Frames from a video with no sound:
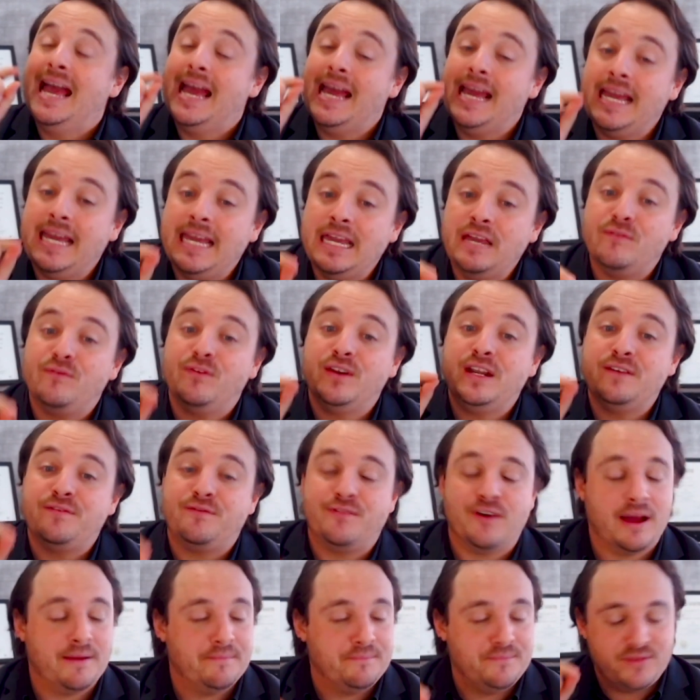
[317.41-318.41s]
Even
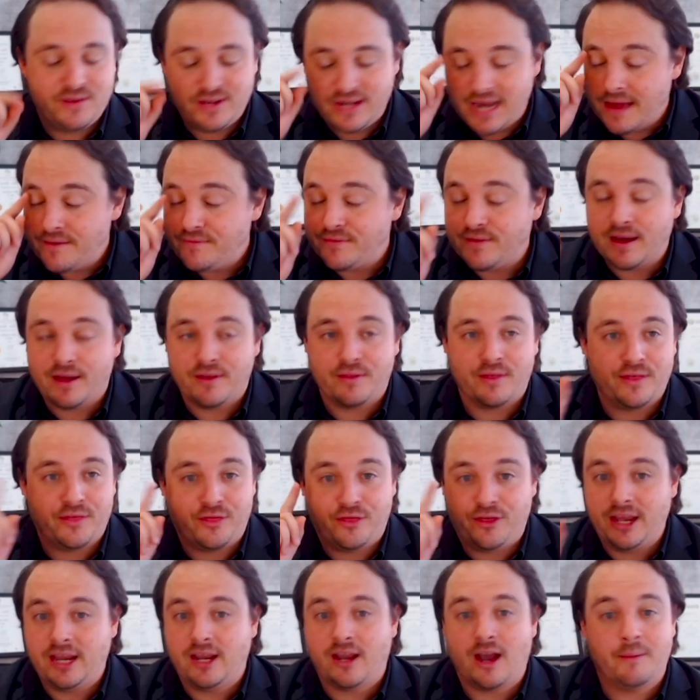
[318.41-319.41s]
if I never
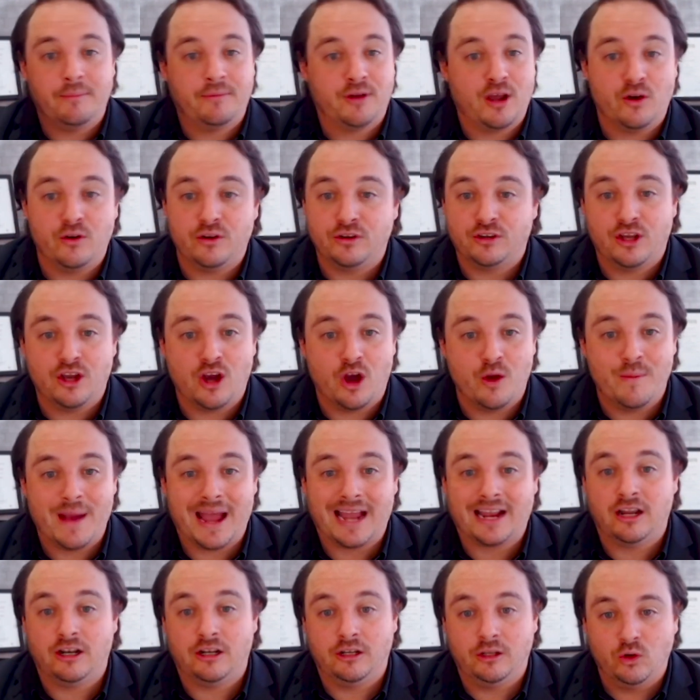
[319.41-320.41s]
think I'm going to go
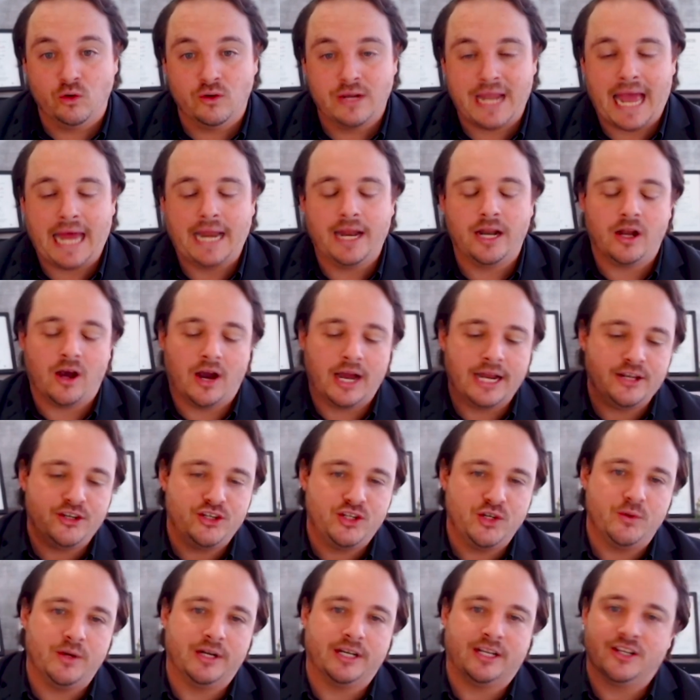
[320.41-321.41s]
back and look at it, I
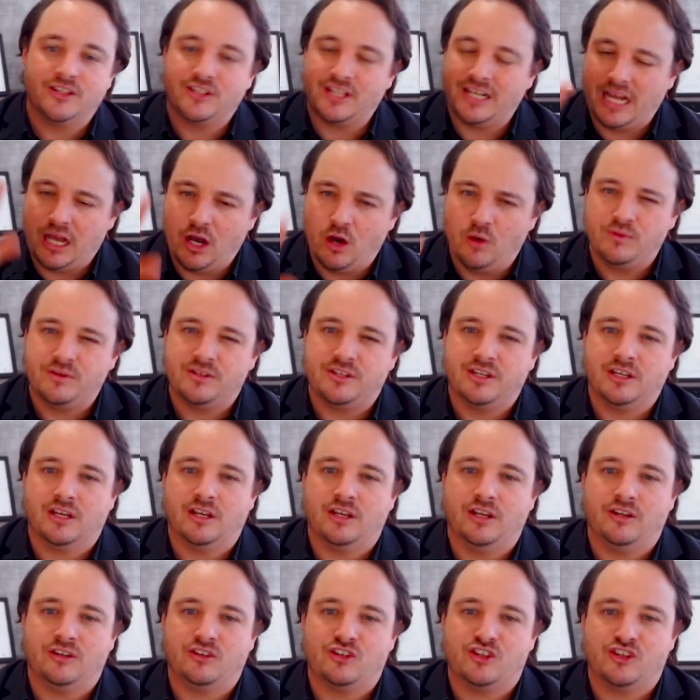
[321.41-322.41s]
do it because it helps to
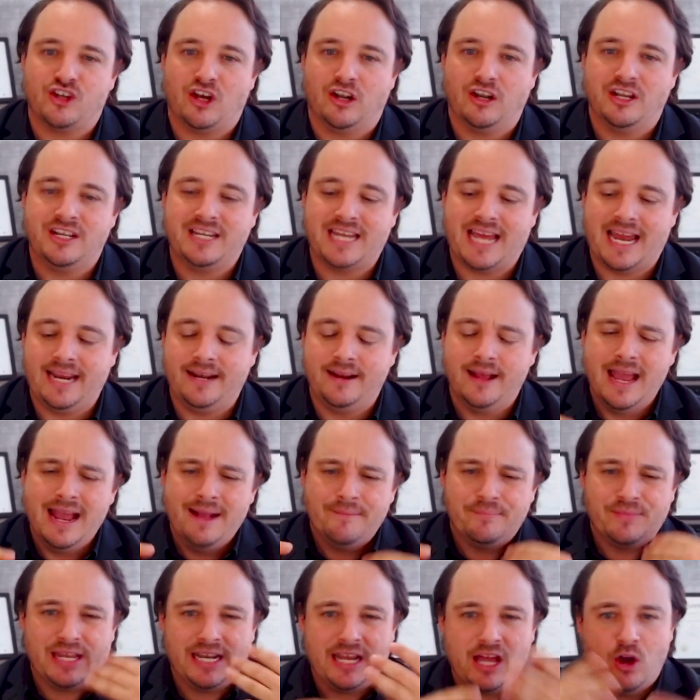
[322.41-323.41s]
consolidate,
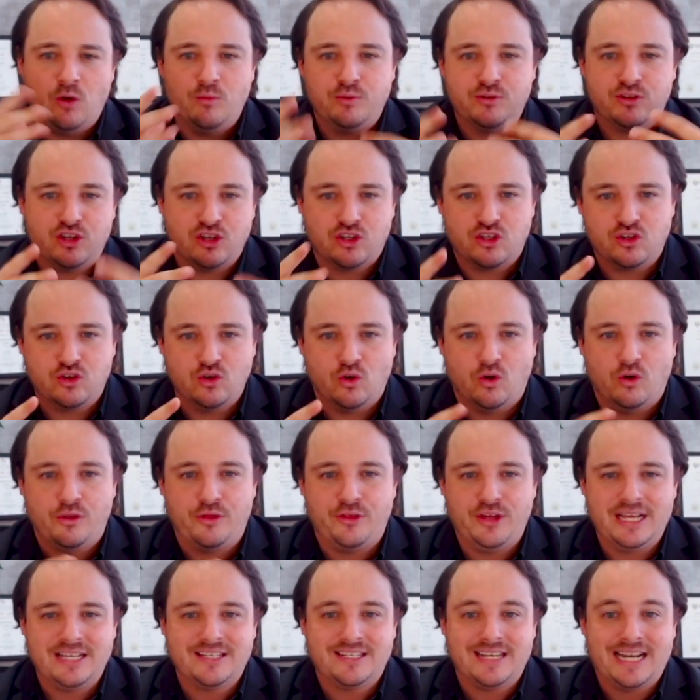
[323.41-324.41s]
it helps to store
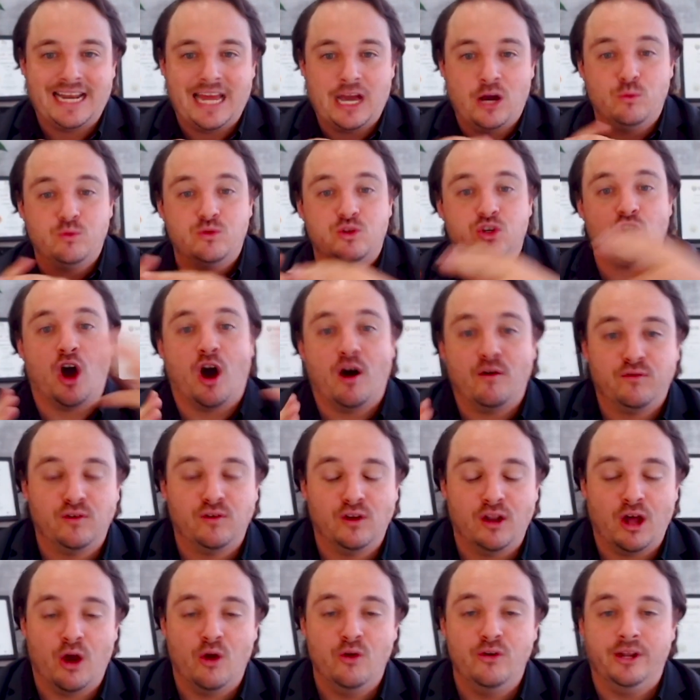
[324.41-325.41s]
things, and it helps to
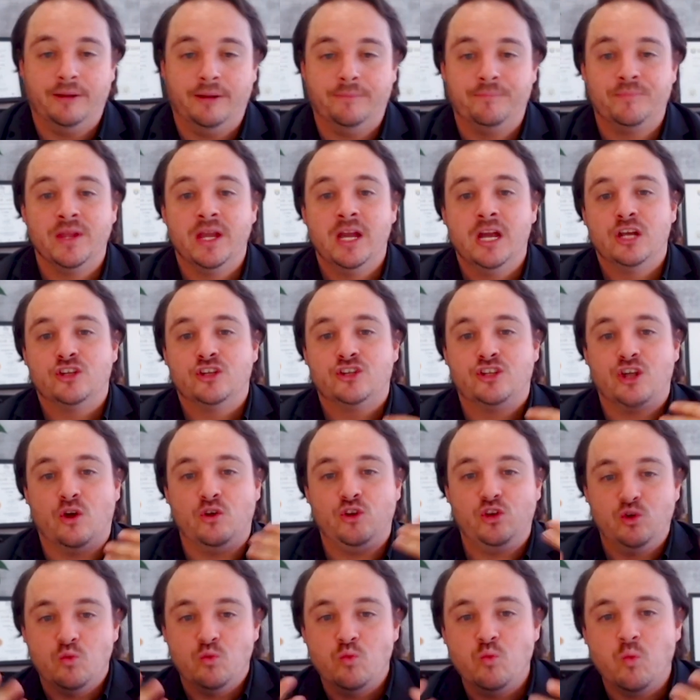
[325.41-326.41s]
offload it. So
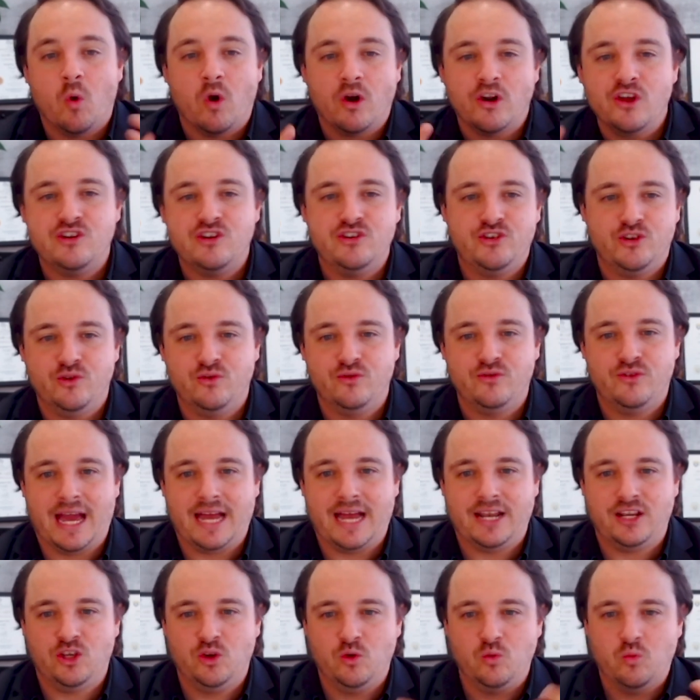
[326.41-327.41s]
you want to do
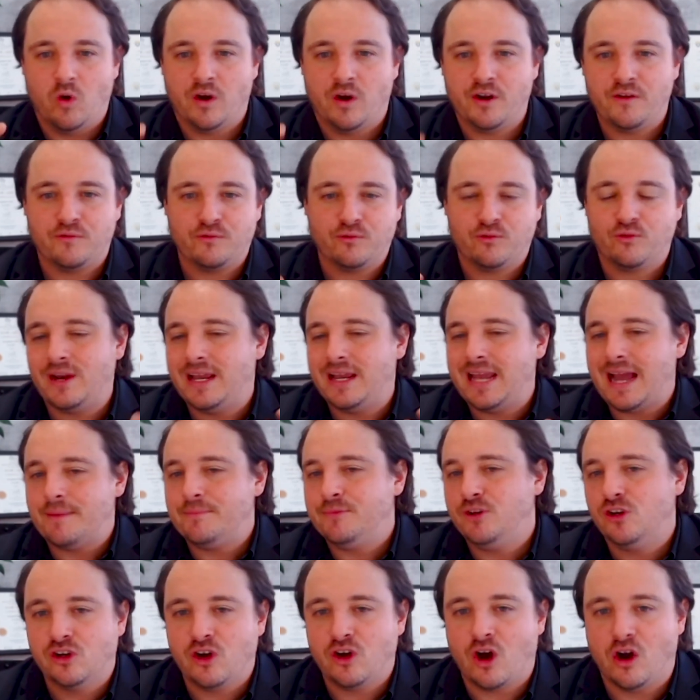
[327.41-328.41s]
that. You want to free up
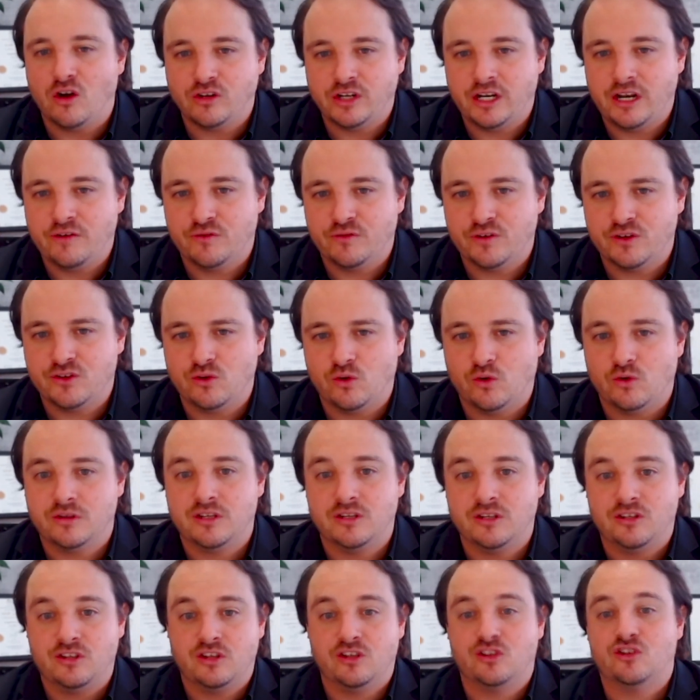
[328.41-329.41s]
your cognitive
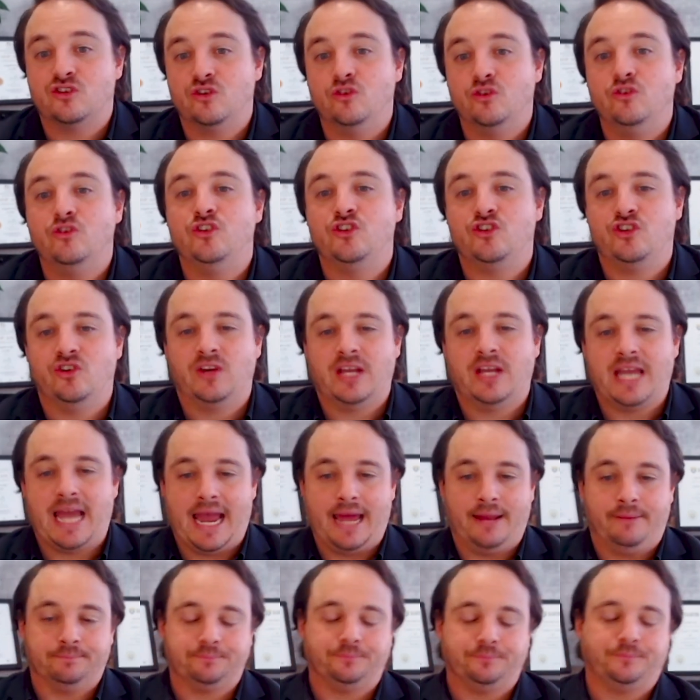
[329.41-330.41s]
resources as soon as you
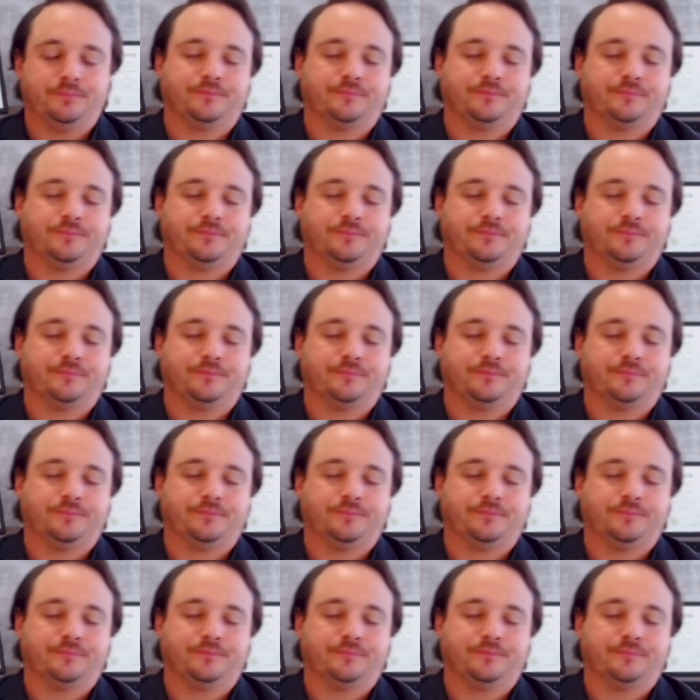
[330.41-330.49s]
can.